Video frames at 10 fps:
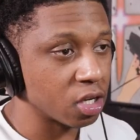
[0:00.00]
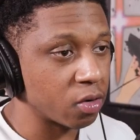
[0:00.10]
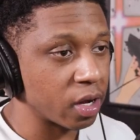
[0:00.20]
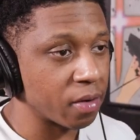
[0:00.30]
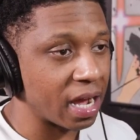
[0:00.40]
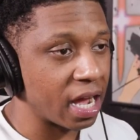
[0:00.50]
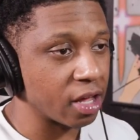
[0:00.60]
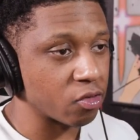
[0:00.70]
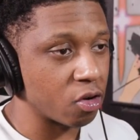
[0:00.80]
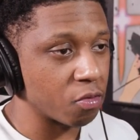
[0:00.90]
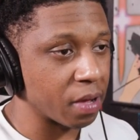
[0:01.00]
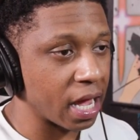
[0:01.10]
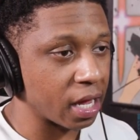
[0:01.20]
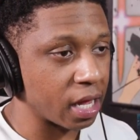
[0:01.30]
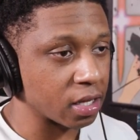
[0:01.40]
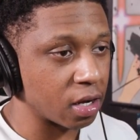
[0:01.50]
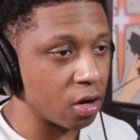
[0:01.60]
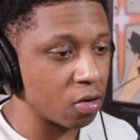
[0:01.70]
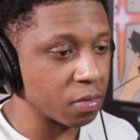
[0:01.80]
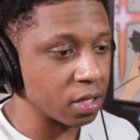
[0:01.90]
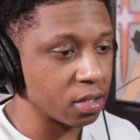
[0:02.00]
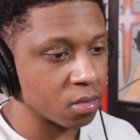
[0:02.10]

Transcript: the way him eyes roll back like the omen.